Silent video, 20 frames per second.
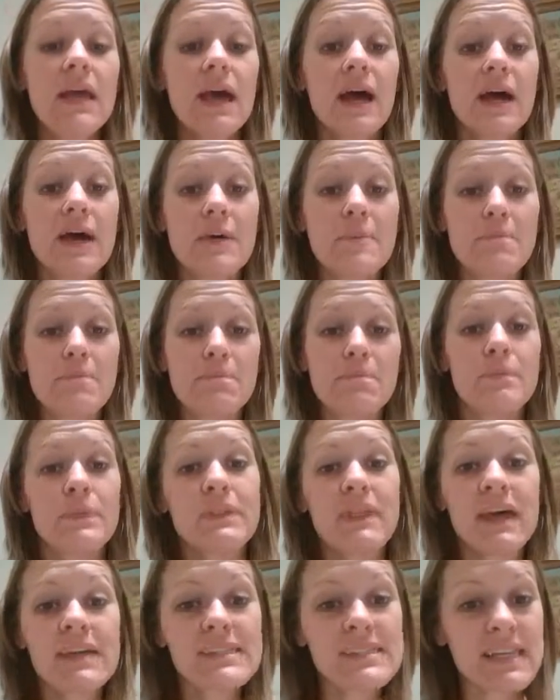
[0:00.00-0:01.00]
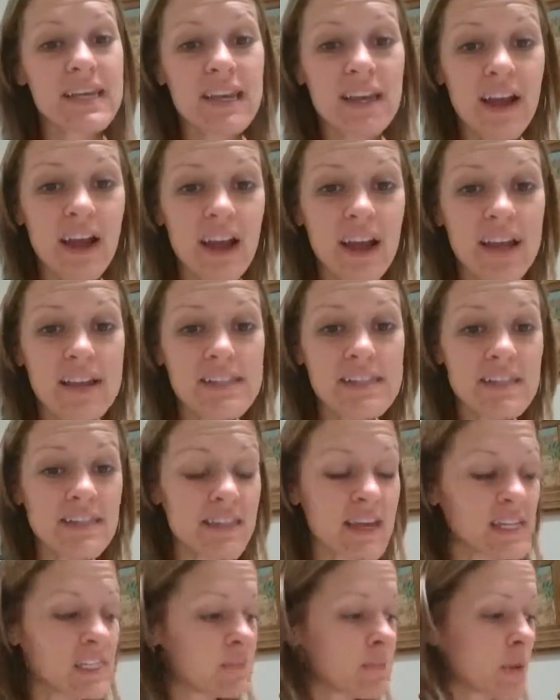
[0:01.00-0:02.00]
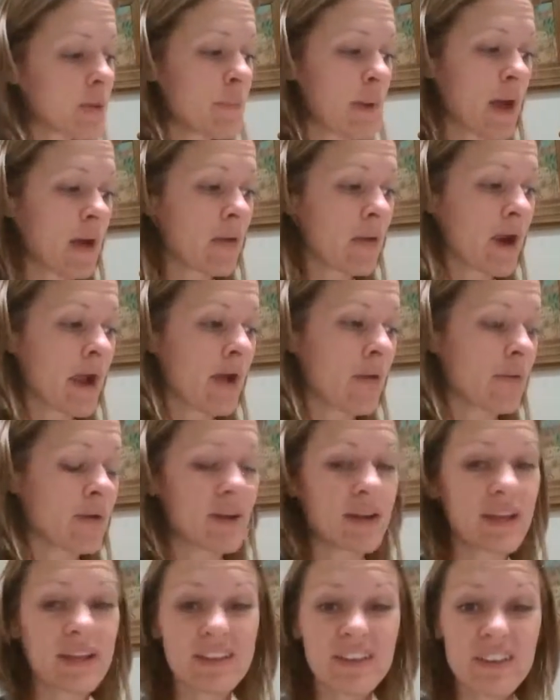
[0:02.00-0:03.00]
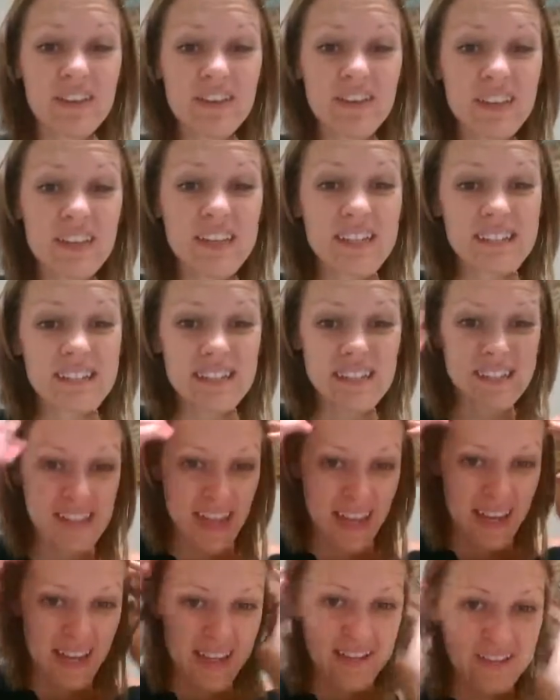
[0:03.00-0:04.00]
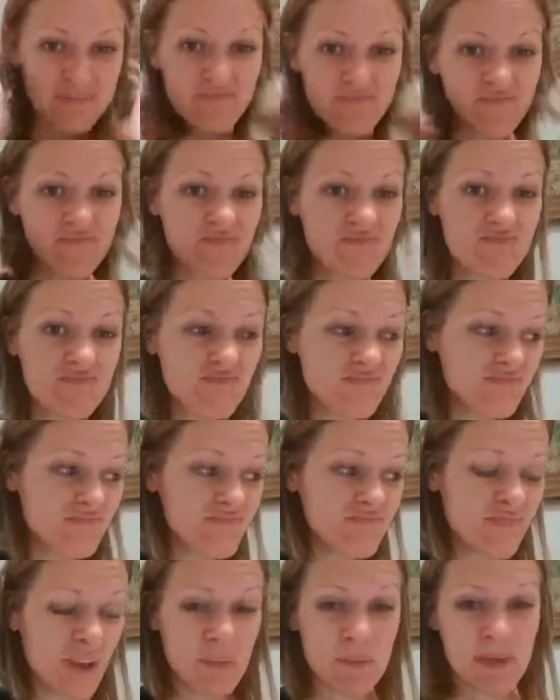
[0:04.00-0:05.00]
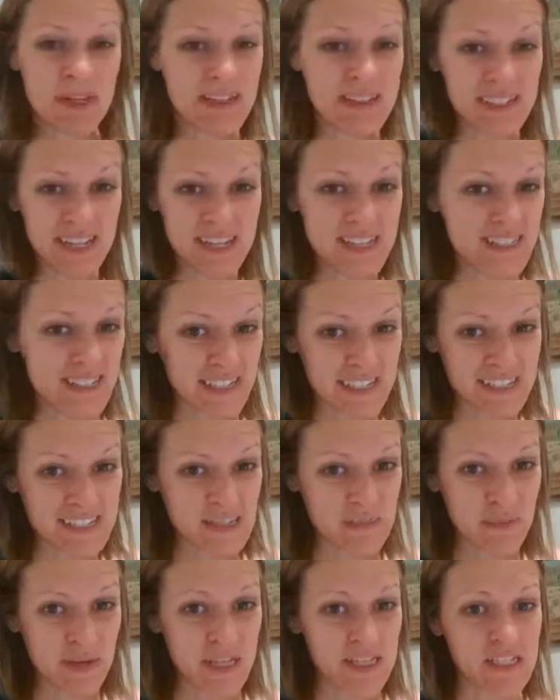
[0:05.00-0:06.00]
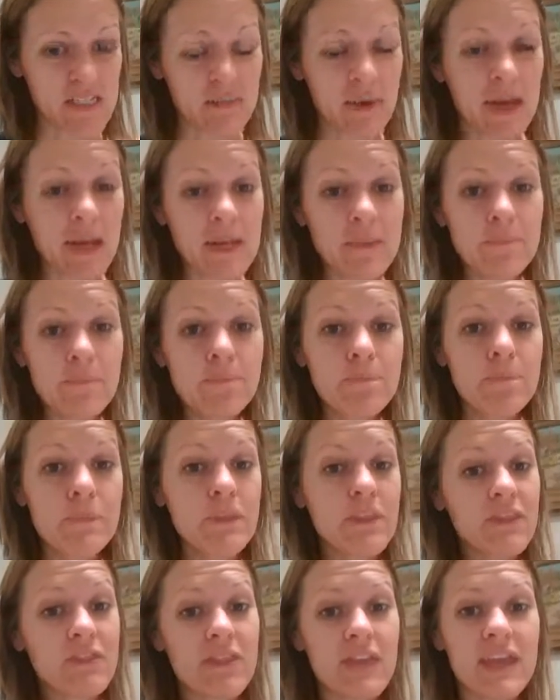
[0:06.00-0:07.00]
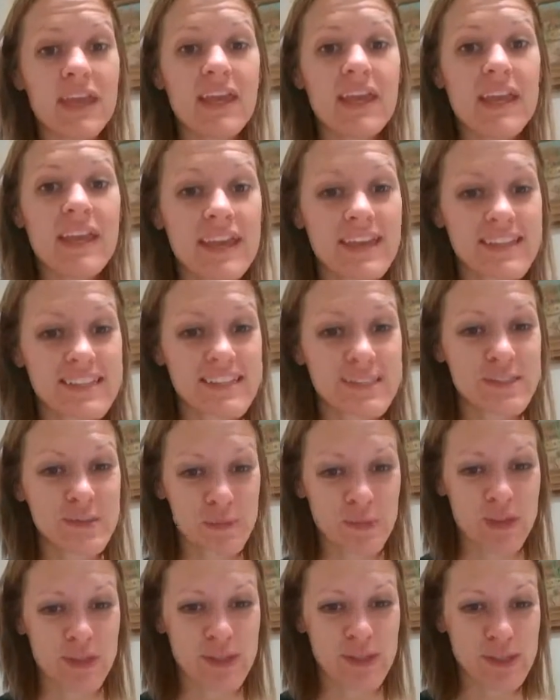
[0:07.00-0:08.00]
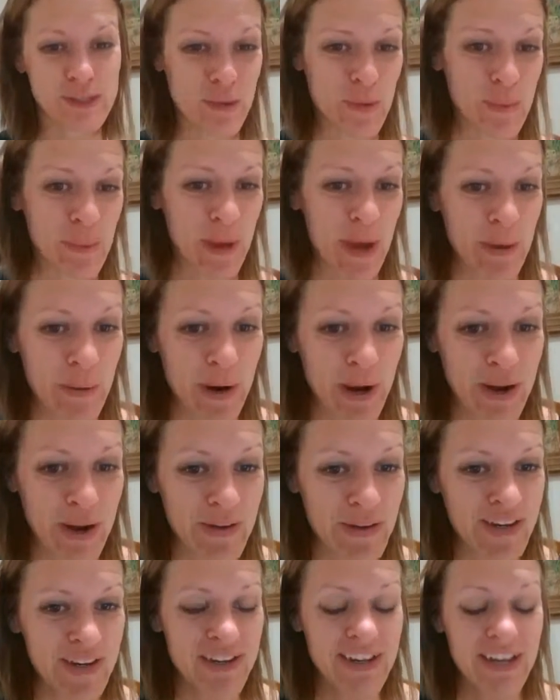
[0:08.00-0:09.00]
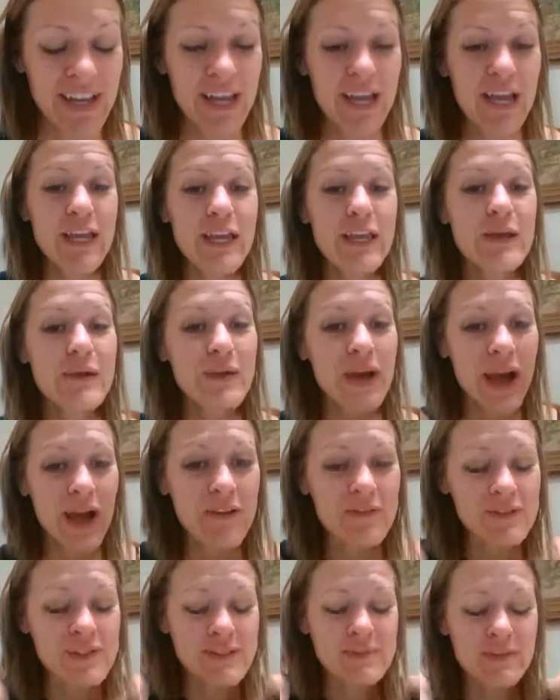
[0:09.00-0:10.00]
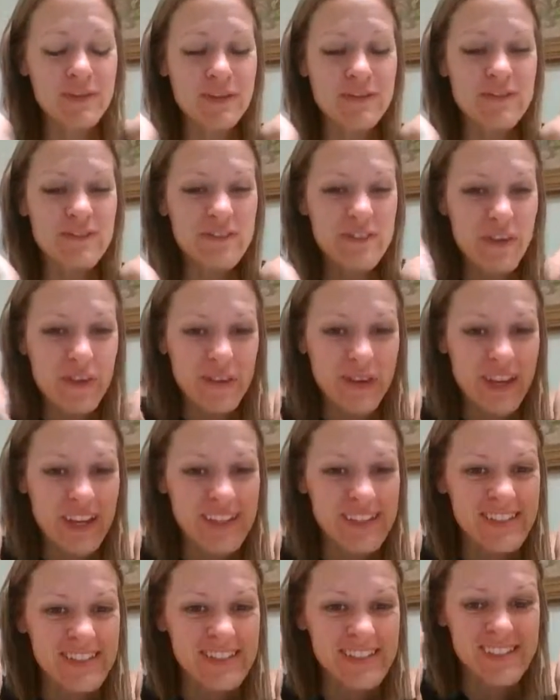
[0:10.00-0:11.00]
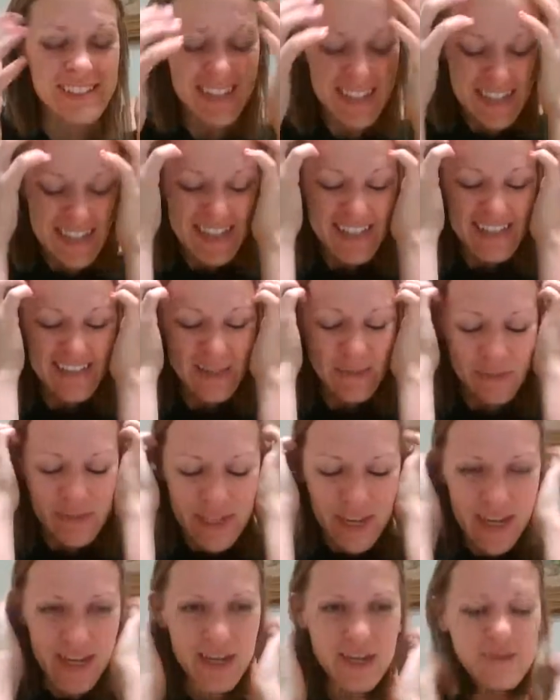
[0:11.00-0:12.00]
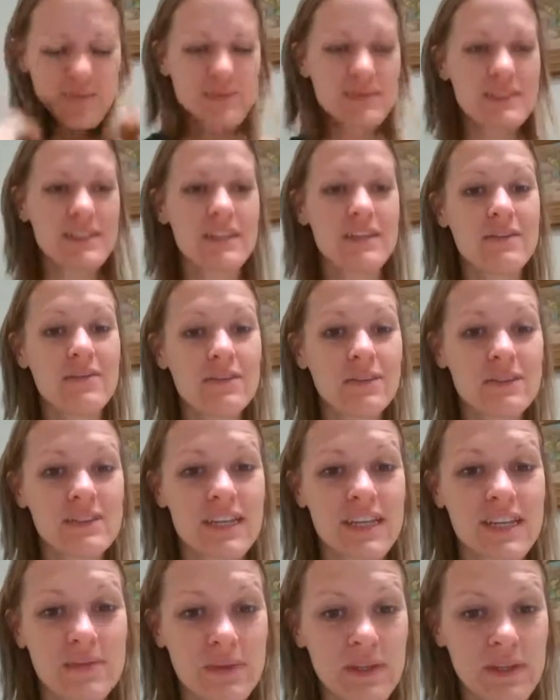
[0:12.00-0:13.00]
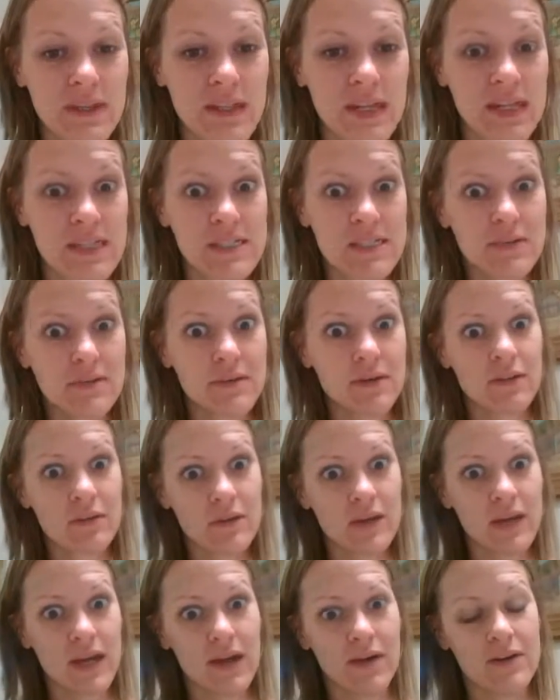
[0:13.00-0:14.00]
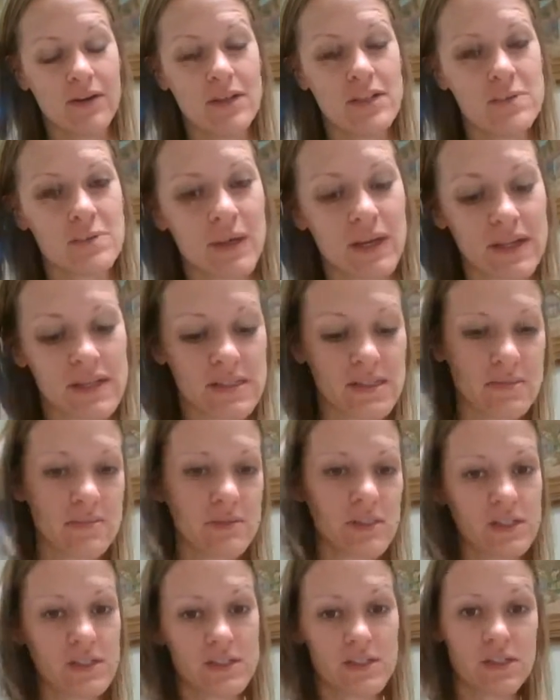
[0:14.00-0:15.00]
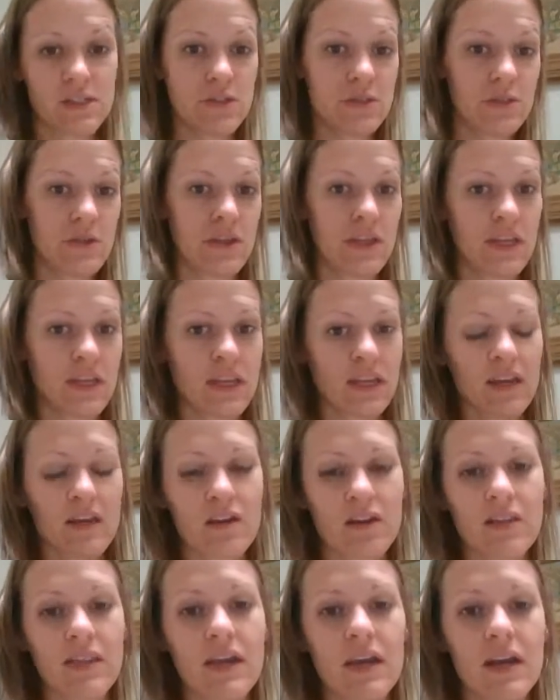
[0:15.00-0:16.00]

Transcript: um, but that's it, guys. That's my power hour. It literally doesn't take, I mean, it takes 60 minutes, right? But the thing is, with this whole power hour, you have to be focused. Sometimes it will take me like two or three hours because I'm just doodling here and